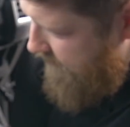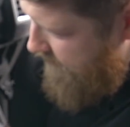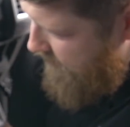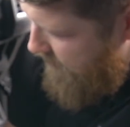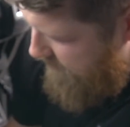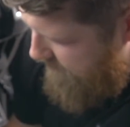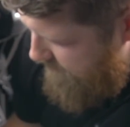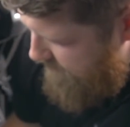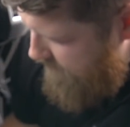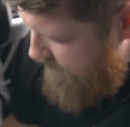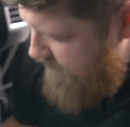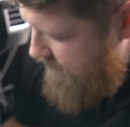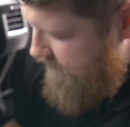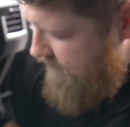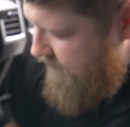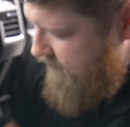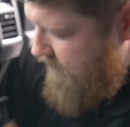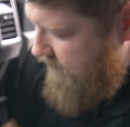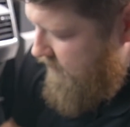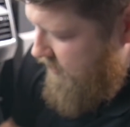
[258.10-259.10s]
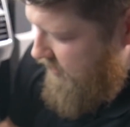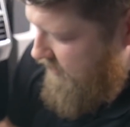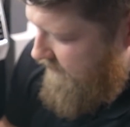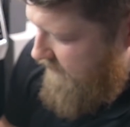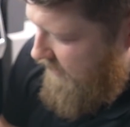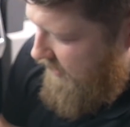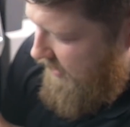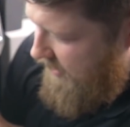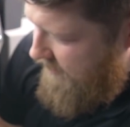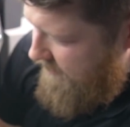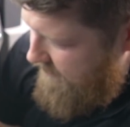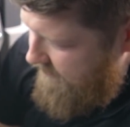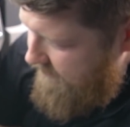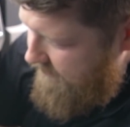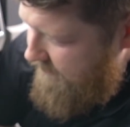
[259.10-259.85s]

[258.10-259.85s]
Oh, this fell out.